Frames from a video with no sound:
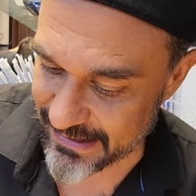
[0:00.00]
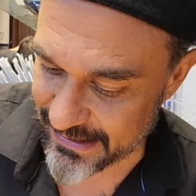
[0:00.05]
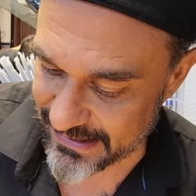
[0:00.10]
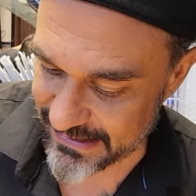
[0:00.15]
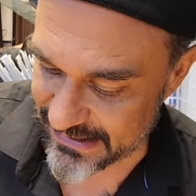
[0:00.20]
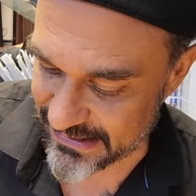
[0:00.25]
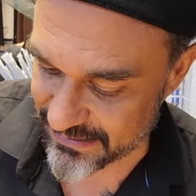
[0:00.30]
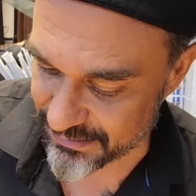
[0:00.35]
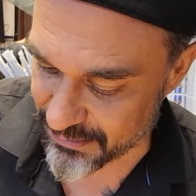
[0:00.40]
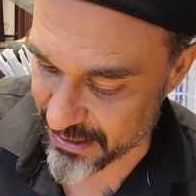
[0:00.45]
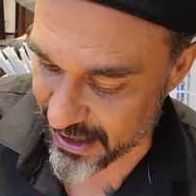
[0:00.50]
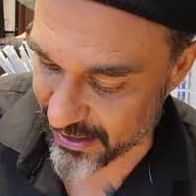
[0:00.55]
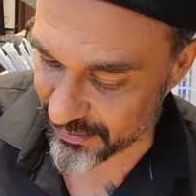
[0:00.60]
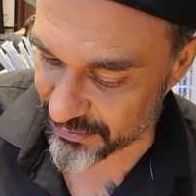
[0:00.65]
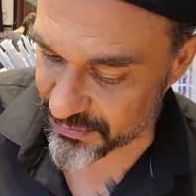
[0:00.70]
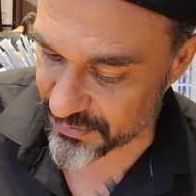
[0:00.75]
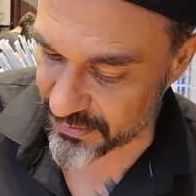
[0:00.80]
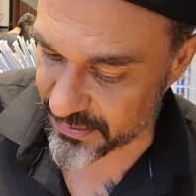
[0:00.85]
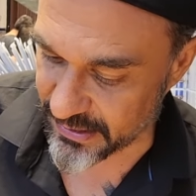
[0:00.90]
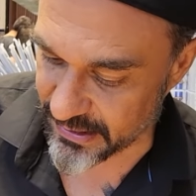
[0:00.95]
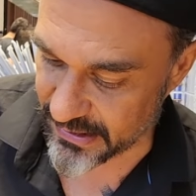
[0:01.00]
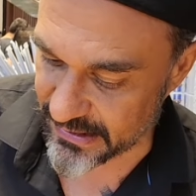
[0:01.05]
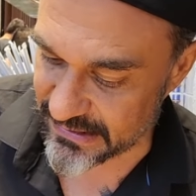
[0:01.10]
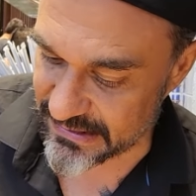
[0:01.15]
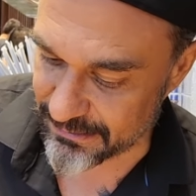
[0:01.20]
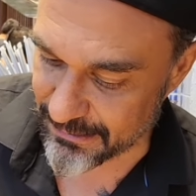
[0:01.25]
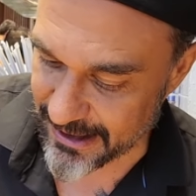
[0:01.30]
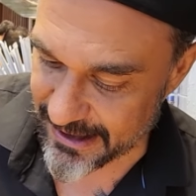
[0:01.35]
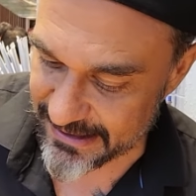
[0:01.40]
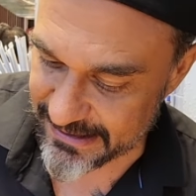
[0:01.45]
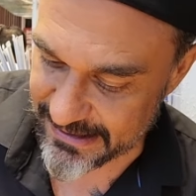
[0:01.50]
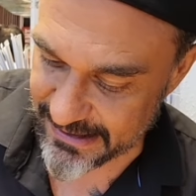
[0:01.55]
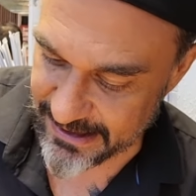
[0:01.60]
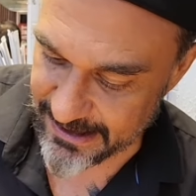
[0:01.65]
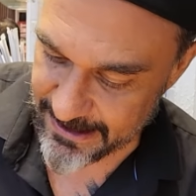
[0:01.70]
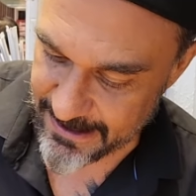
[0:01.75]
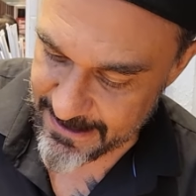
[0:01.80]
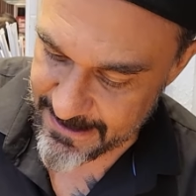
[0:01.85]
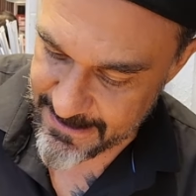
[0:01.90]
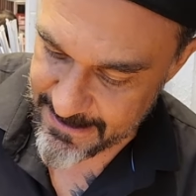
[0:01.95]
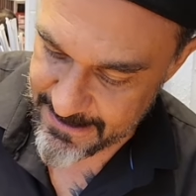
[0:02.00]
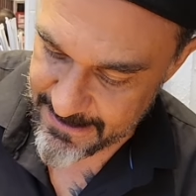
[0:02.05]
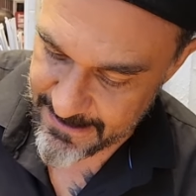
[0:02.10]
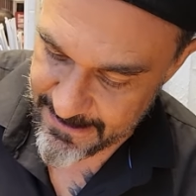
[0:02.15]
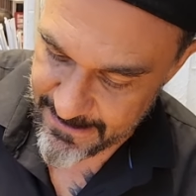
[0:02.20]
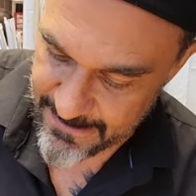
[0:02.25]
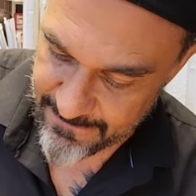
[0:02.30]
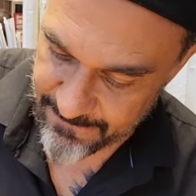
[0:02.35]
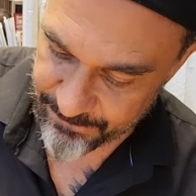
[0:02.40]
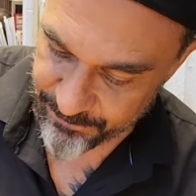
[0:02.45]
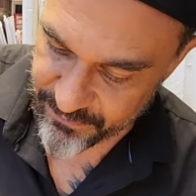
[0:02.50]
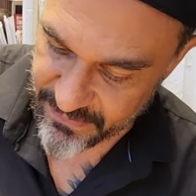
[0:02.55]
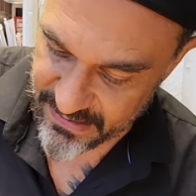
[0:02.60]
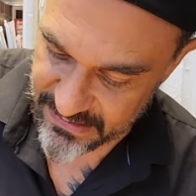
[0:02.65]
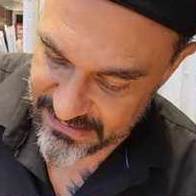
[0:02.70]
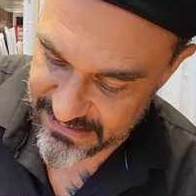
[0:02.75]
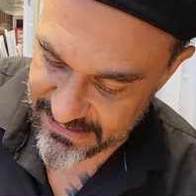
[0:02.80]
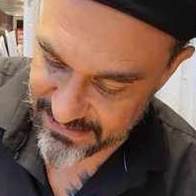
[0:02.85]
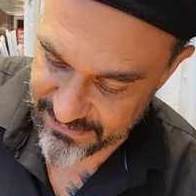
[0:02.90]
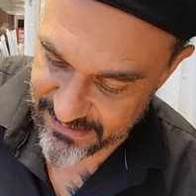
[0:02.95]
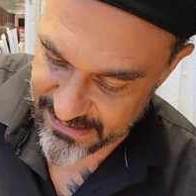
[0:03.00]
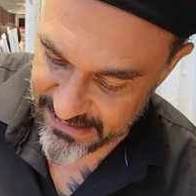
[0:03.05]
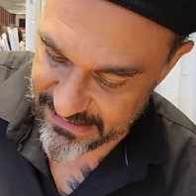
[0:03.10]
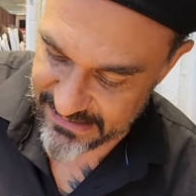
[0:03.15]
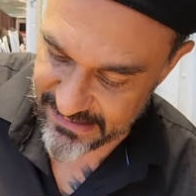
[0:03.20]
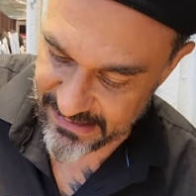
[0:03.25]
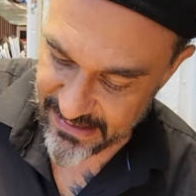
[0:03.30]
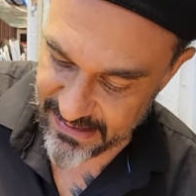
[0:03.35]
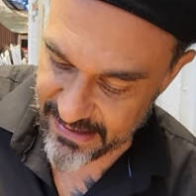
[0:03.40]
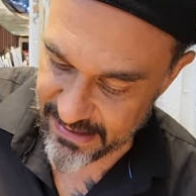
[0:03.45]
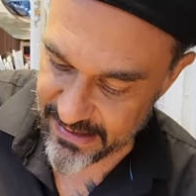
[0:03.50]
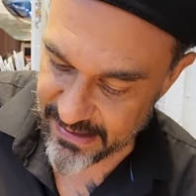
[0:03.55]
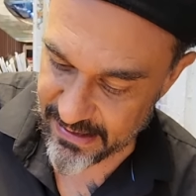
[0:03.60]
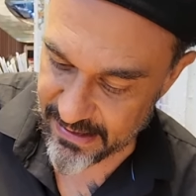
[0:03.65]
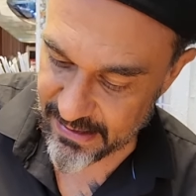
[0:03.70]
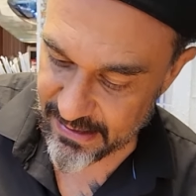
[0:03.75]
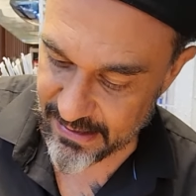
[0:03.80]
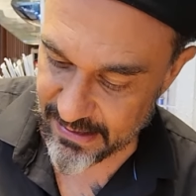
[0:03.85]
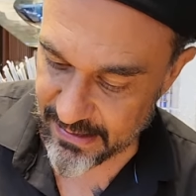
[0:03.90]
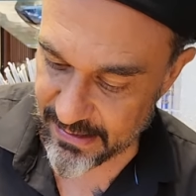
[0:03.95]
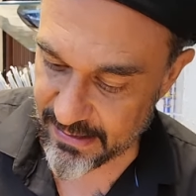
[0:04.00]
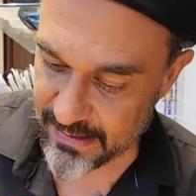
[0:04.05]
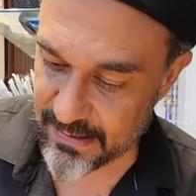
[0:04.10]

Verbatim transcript: and this smelled really spicy. Some of this in here.